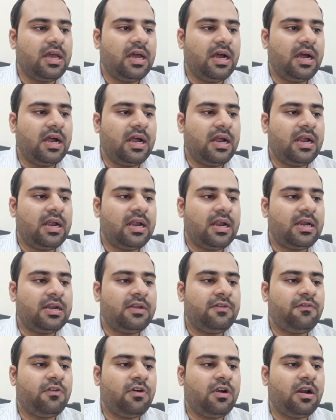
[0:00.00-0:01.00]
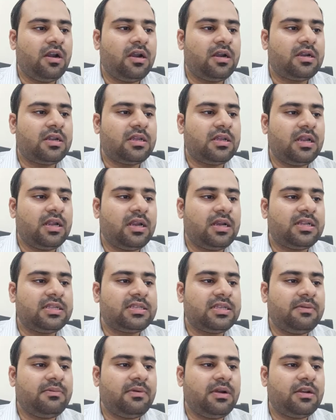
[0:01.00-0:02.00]

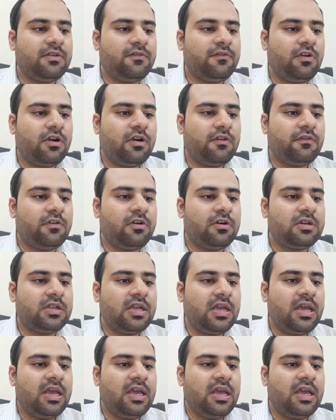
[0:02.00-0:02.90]
disable default font.